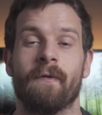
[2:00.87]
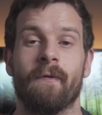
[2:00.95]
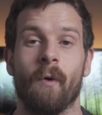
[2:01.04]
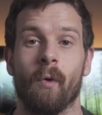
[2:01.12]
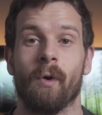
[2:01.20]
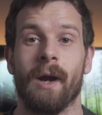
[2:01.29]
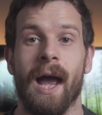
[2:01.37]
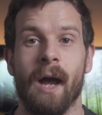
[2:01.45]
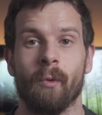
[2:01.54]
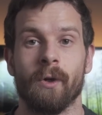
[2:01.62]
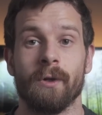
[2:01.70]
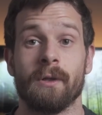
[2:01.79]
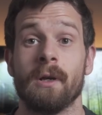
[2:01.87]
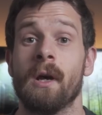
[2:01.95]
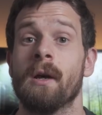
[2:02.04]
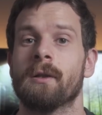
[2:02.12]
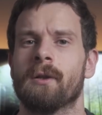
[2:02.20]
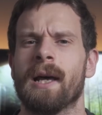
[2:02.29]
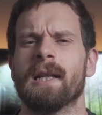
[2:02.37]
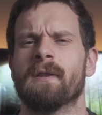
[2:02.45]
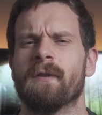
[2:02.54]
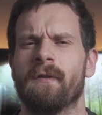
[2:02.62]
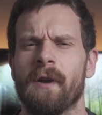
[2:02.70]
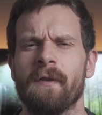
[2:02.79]
4 hours. So
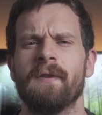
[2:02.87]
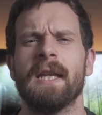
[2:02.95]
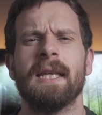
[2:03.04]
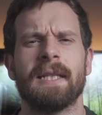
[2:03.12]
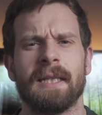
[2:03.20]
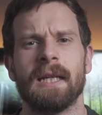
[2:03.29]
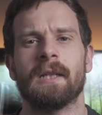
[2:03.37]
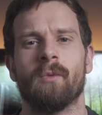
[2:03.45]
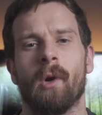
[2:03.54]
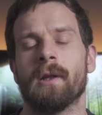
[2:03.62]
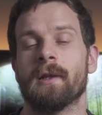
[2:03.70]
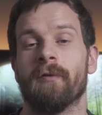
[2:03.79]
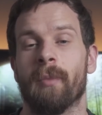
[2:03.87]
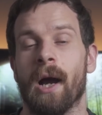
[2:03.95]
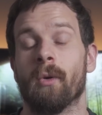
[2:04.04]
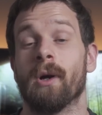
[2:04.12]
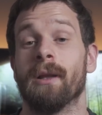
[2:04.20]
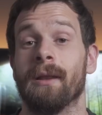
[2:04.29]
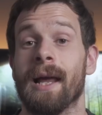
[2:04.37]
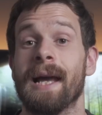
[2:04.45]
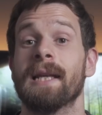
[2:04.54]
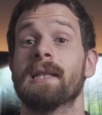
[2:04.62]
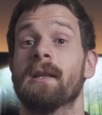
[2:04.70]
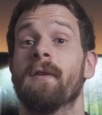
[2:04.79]
that's 56 watts of power
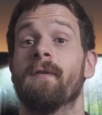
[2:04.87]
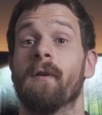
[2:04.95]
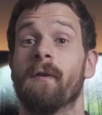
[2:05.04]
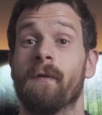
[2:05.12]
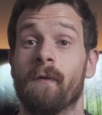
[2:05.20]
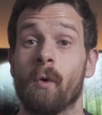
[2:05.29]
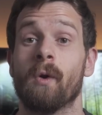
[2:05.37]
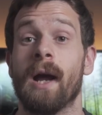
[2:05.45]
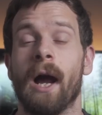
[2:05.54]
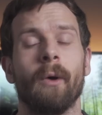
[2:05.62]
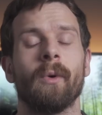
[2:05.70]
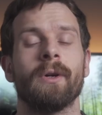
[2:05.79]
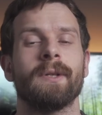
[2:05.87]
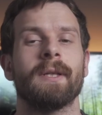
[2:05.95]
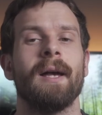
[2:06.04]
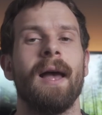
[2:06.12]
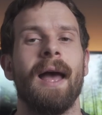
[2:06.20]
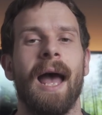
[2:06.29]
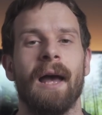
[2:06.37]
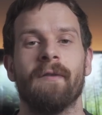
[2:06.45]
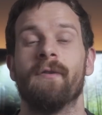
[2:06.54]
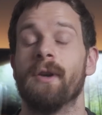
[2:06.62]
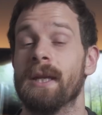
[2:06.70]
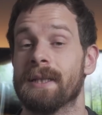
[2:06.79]
less for 4 hours
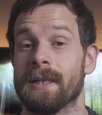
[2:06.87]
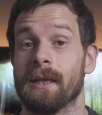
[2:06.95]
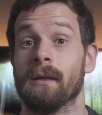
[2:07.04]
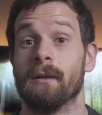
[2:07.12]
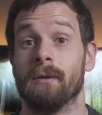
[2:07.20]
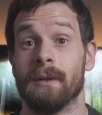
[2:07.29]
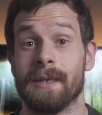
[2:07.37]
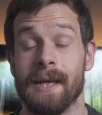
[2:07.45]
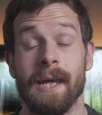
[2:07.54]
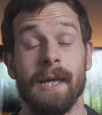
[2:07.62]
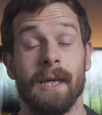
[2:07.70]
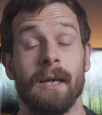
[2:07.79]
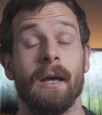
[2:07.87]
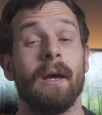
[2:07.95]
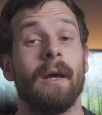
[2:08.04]
every single day.